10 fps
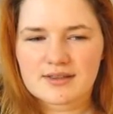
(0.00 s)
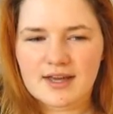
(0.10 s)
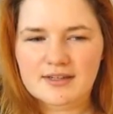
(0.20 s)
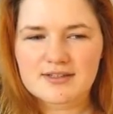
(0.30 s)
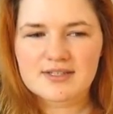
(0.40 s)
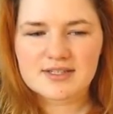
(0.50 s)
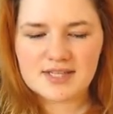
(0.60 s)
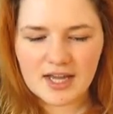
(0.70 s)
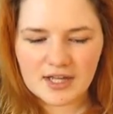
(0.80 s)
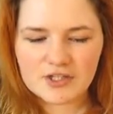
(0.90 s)
that
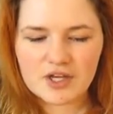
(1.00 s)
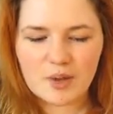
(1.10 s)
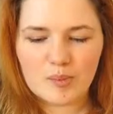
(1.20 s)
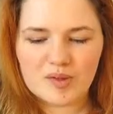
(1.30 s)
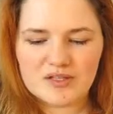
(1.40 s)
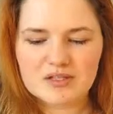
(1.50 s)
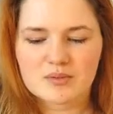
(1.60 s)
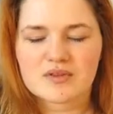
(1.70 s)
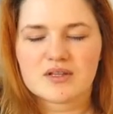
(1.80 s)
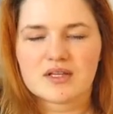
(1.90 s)
stage can be
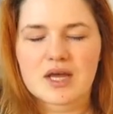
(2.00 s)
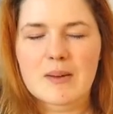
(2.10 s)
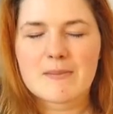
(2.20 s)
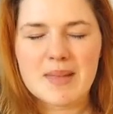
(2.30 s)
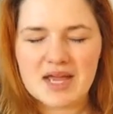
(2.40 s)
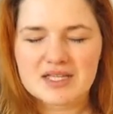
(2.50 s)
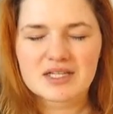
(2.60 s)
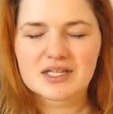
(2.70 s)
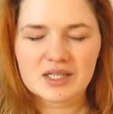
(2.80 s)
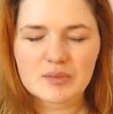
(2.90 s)
something
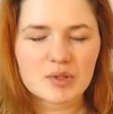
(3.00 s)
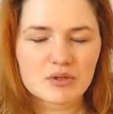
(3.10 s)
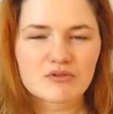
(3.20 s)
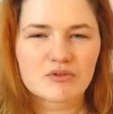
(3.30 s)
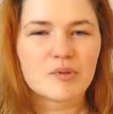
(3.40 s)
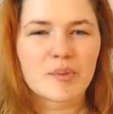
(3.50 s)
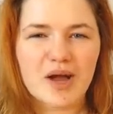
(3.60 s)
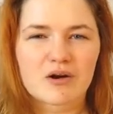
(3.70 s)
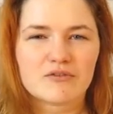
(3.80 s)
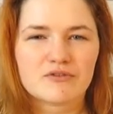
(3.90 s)
amazingly beautiful and
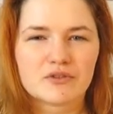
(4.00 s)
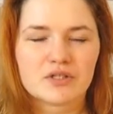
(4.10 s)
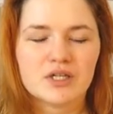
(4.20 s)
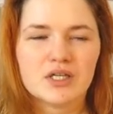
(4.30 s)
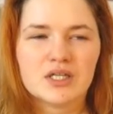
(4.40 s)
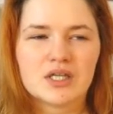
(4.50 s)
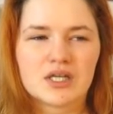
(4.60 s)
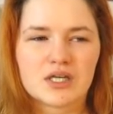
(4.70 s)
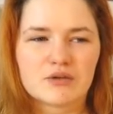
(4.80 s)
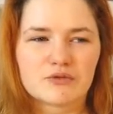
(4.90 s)
powerful
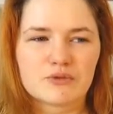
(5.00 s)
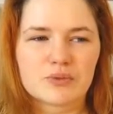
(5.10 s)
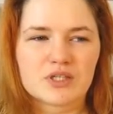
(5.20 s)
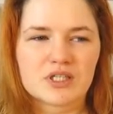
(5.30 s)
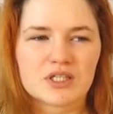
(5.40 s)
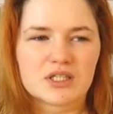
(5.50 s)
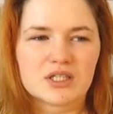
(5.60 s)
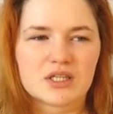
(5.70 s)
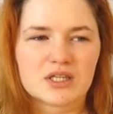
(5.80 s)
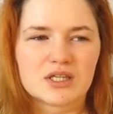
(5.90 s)
if we
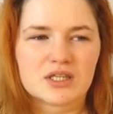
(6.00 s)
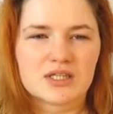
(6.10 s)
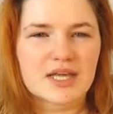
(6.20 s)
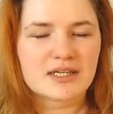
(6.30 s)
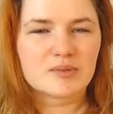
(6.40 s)
let